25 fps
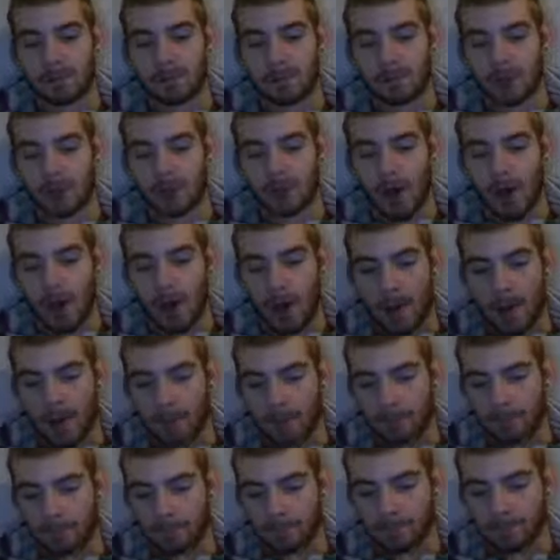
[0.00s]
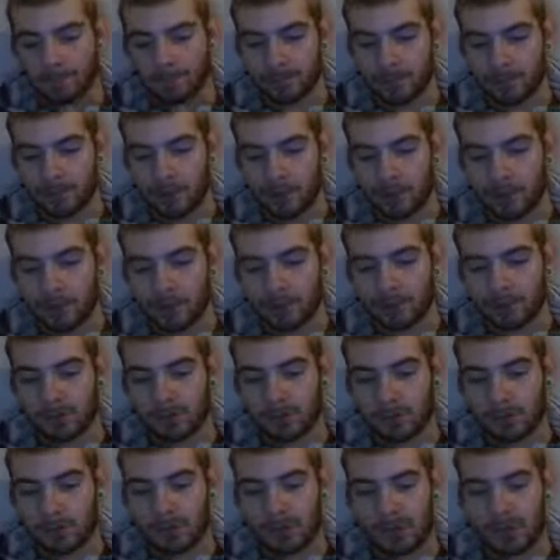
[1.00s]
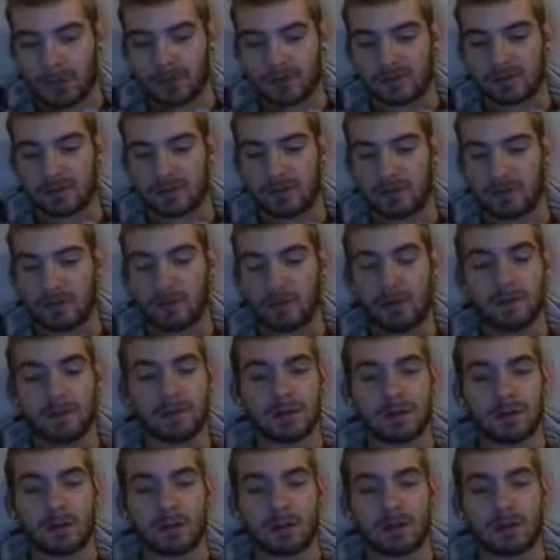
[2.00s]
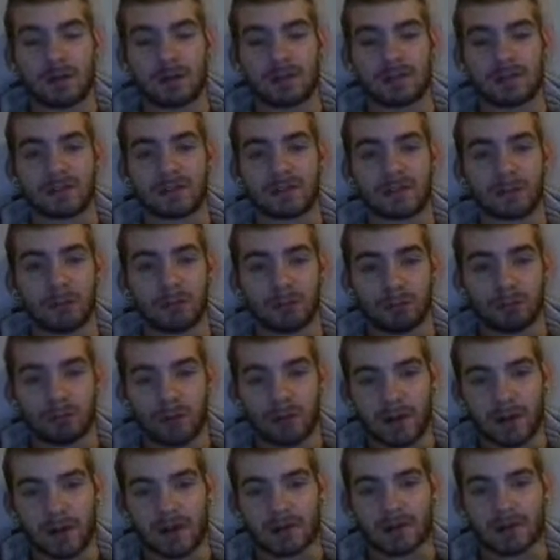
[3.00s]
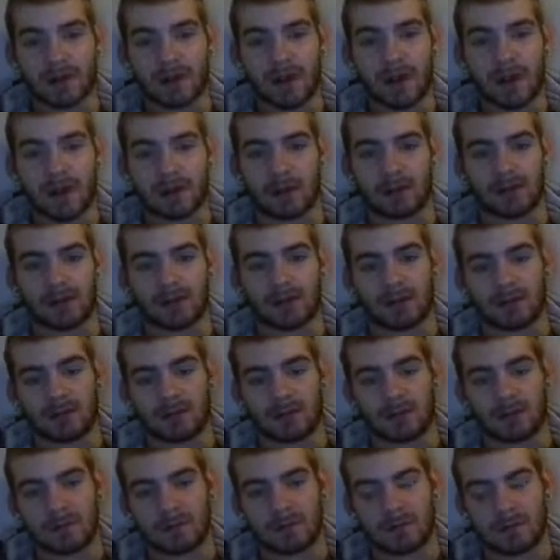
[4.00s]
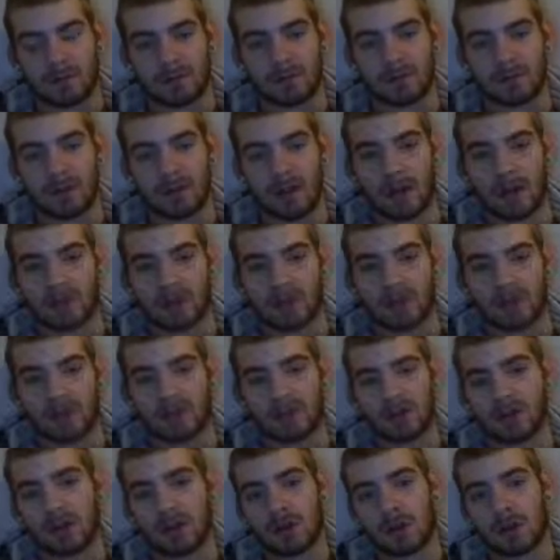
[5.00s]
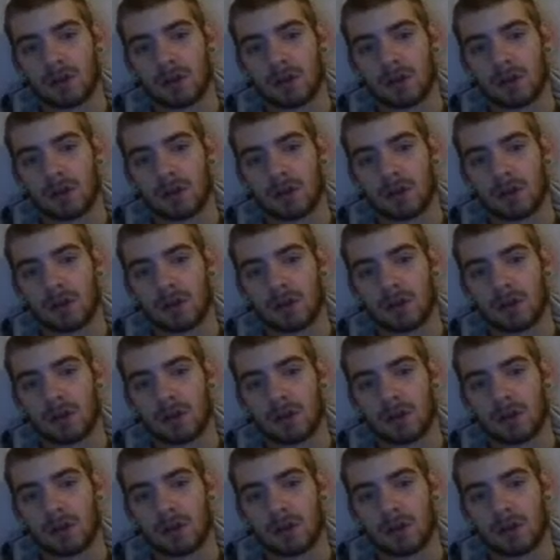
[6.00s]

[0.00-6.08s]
But so yes, the Oblivion Wing is a great attack, does 30 damage,